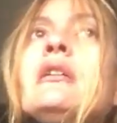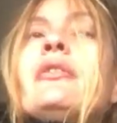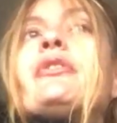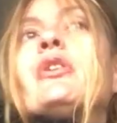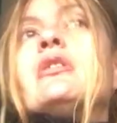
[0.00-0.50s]

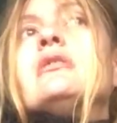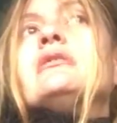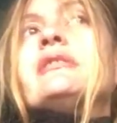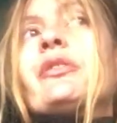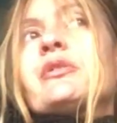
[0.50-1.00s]
So
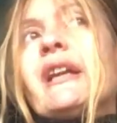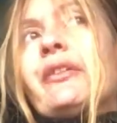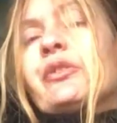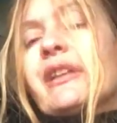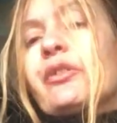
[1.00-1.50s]

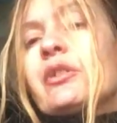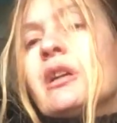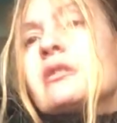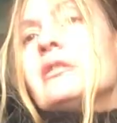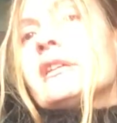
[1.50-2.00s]
there's a
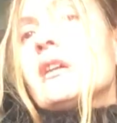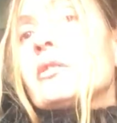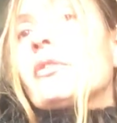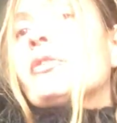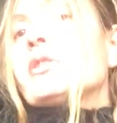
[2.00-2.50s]
lot going
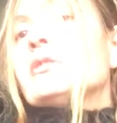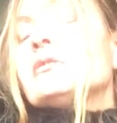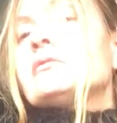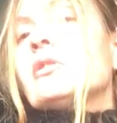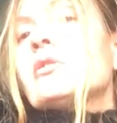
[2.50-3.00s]
on.
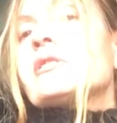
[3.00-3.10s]
So all